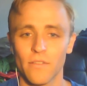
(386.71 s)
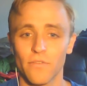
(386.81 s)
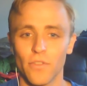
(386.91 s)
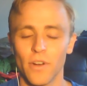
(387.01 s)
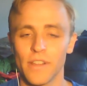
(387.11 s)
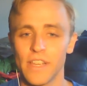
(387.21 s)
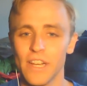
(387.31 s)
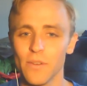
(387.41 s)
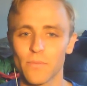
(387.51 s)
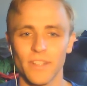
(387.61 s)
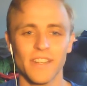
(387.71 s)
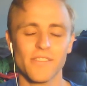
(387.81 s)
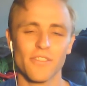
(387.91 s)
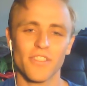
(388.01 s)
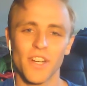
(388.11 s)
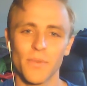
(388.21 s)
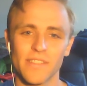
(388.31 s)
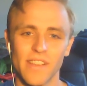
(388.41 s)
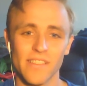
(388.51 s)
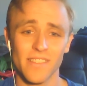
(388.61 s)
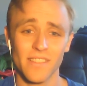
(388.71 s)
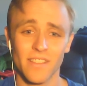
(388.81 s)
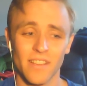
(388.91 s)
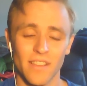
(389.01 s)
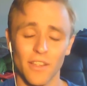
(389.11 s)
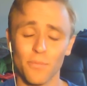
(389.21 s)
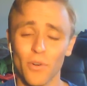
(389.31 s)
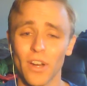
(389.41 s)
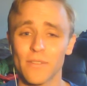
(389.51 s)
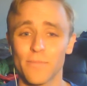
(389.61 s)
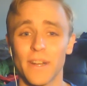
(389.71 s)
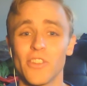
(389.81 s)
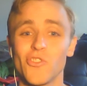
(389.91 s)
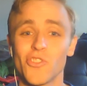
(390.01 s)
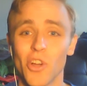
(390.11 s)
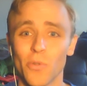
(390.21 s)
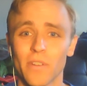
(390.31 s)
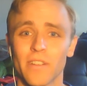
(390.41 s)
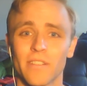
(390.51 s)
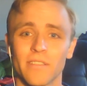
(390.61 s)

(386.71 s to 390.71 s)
for a year, leading to a 31 season, this program's been a joke.